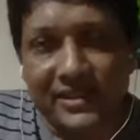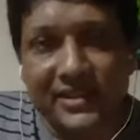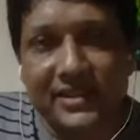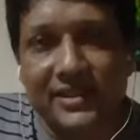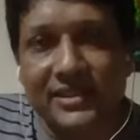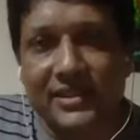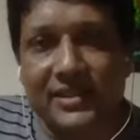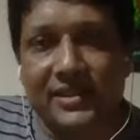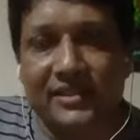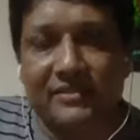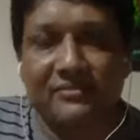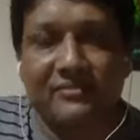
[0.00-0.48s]

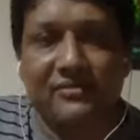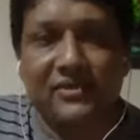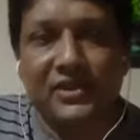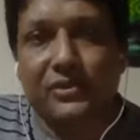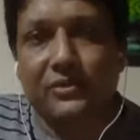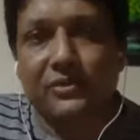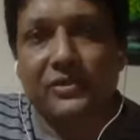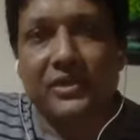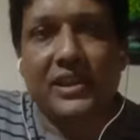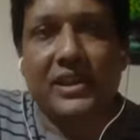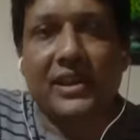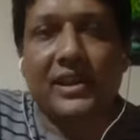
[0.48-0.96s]
system.
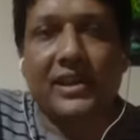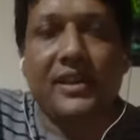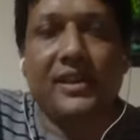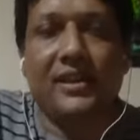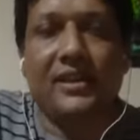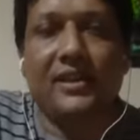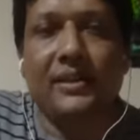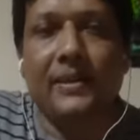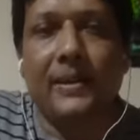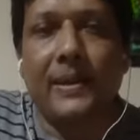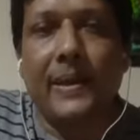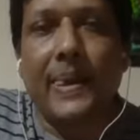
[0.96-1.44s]
Take
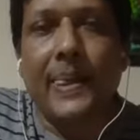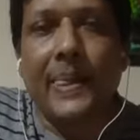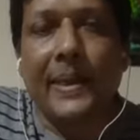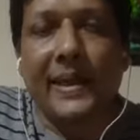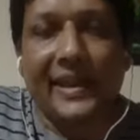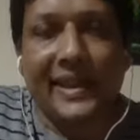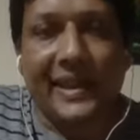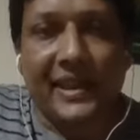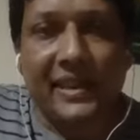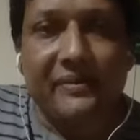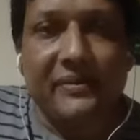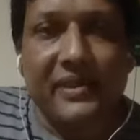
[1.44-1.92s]
a
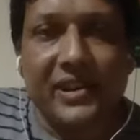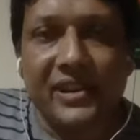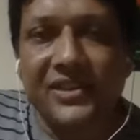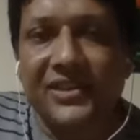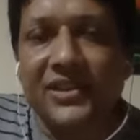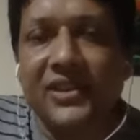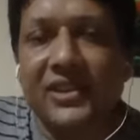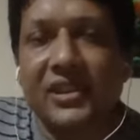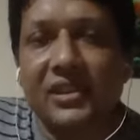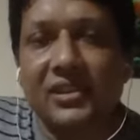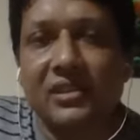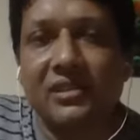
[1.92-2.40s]
cable
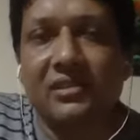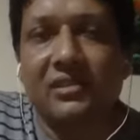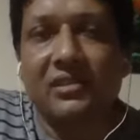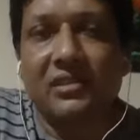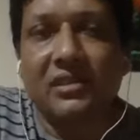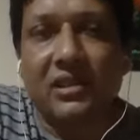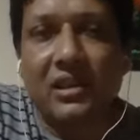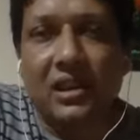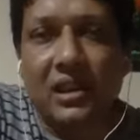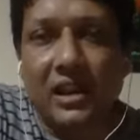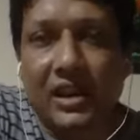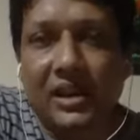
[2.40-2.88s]
tray
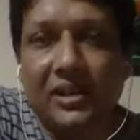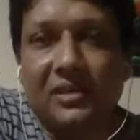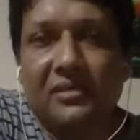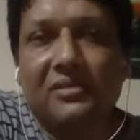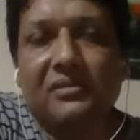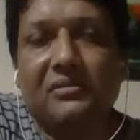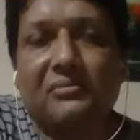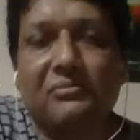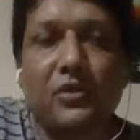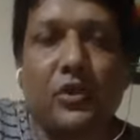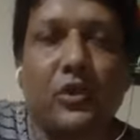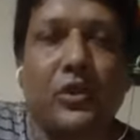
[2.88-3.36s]
and
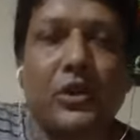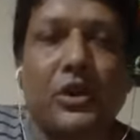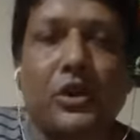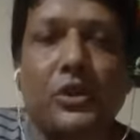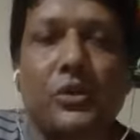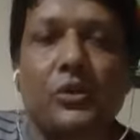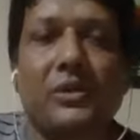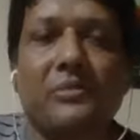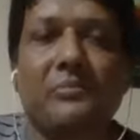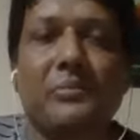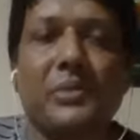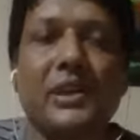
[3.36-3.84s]
put
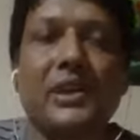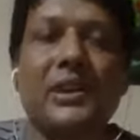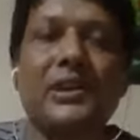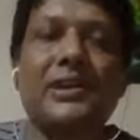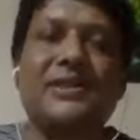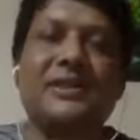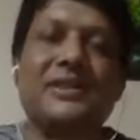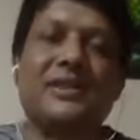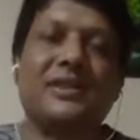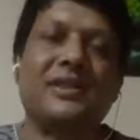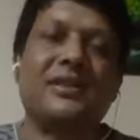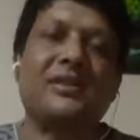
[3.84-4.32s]
into the
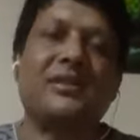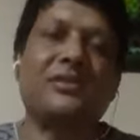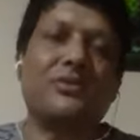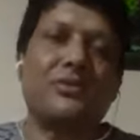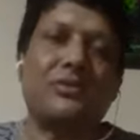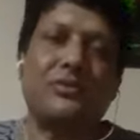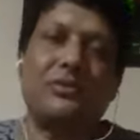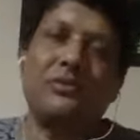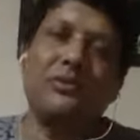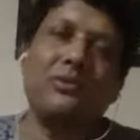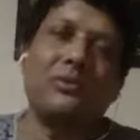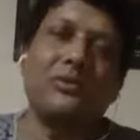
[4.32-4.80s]
PLC
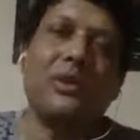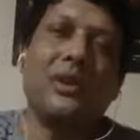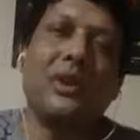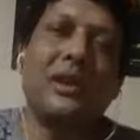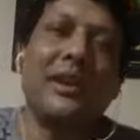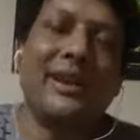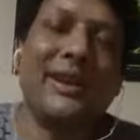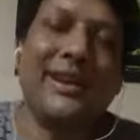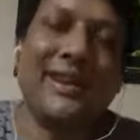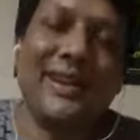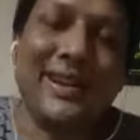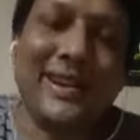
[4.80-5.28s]
through
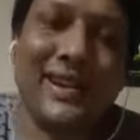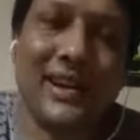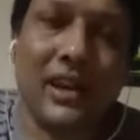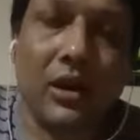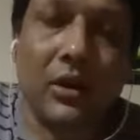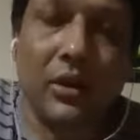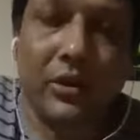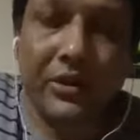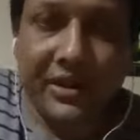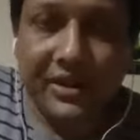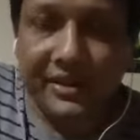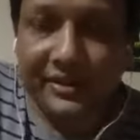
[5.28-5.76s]
data
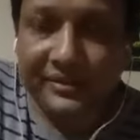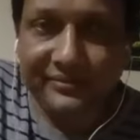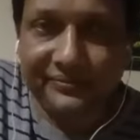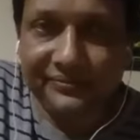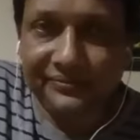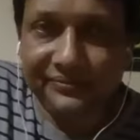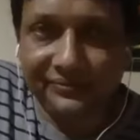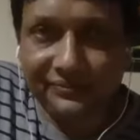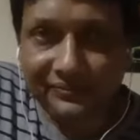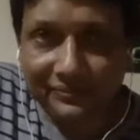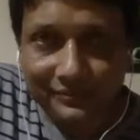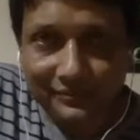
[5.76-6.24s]
logging.
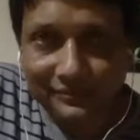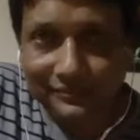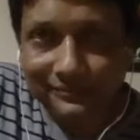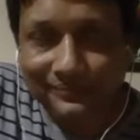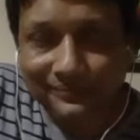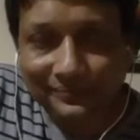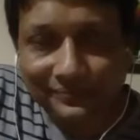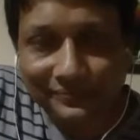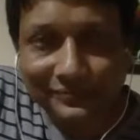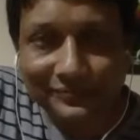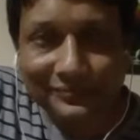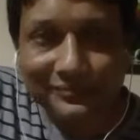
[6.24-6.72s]

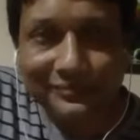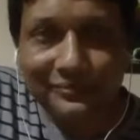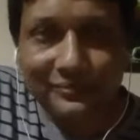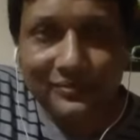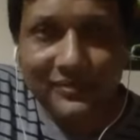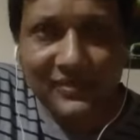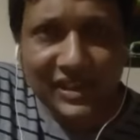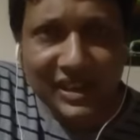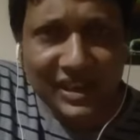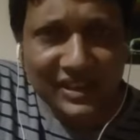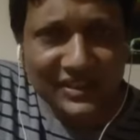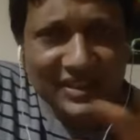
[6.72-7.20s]

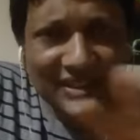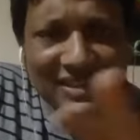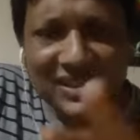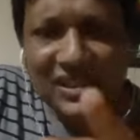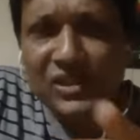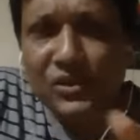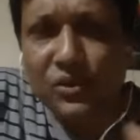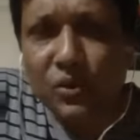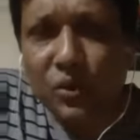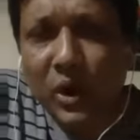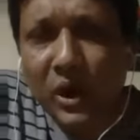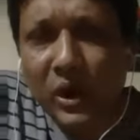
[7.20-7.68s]
This
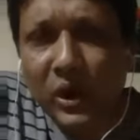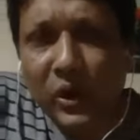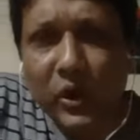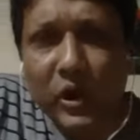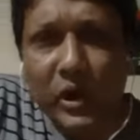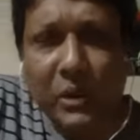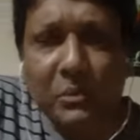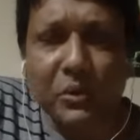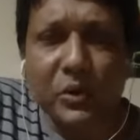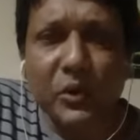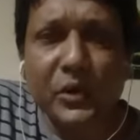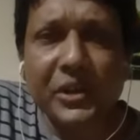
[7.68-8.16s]
is one way
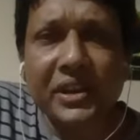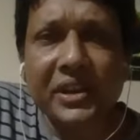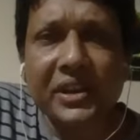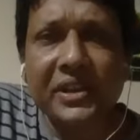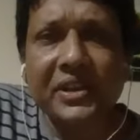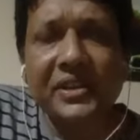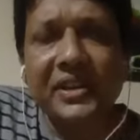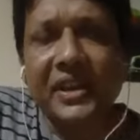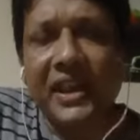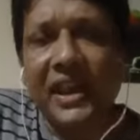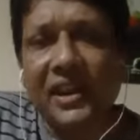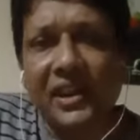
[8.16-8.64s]
of doing
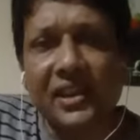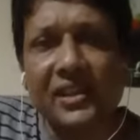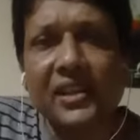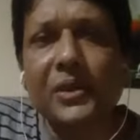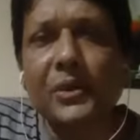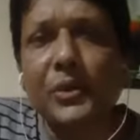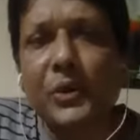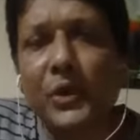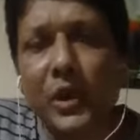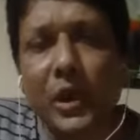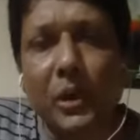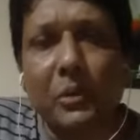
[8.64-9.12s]
it.
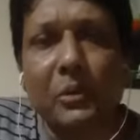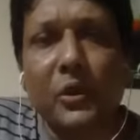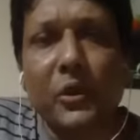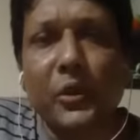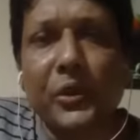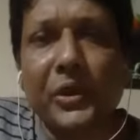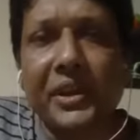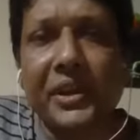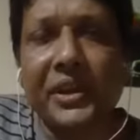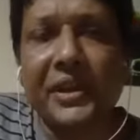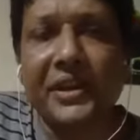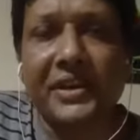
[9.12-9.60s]
Another way of
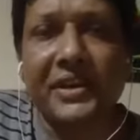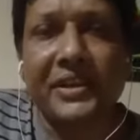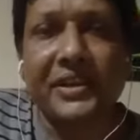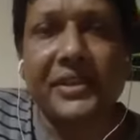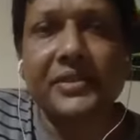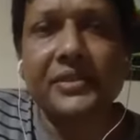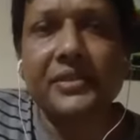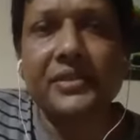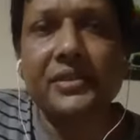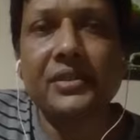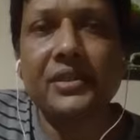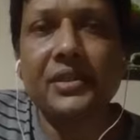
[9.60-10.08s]
doing it is
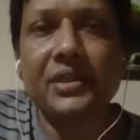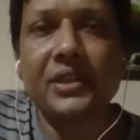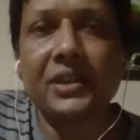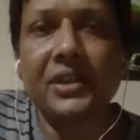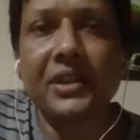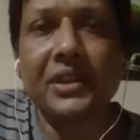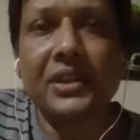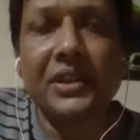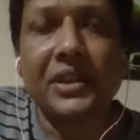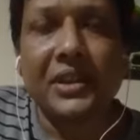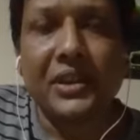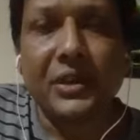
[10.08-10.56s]

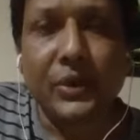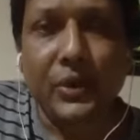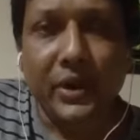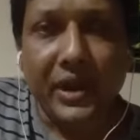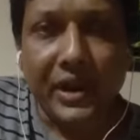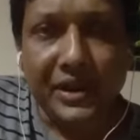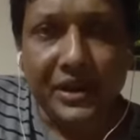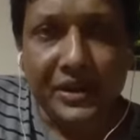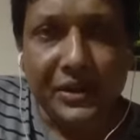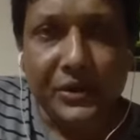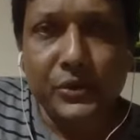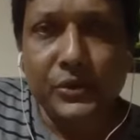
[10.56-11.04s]
you
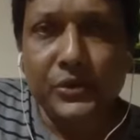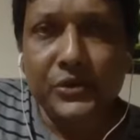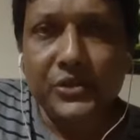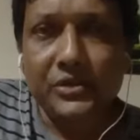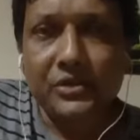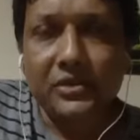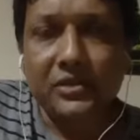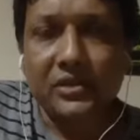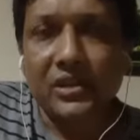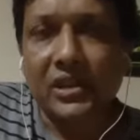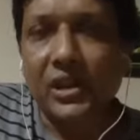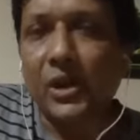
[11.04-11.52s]
can use
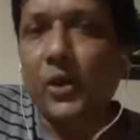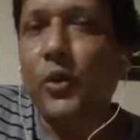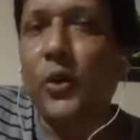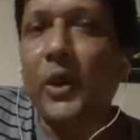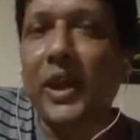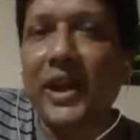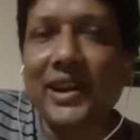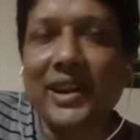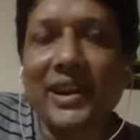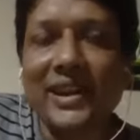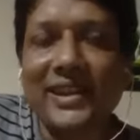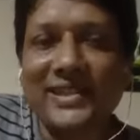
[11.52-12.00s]
the
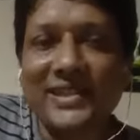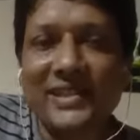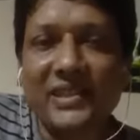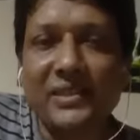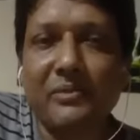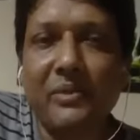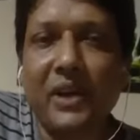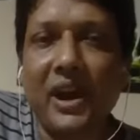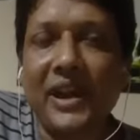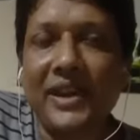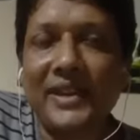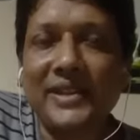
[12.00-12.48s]
wireless
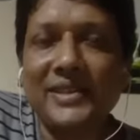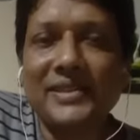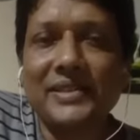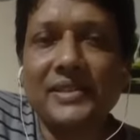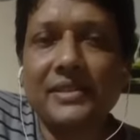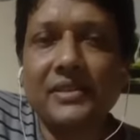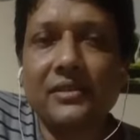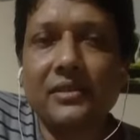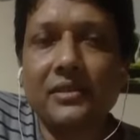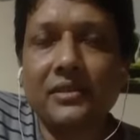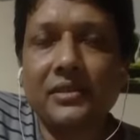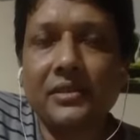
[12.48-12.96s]

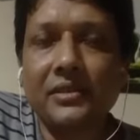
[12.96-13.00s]
device.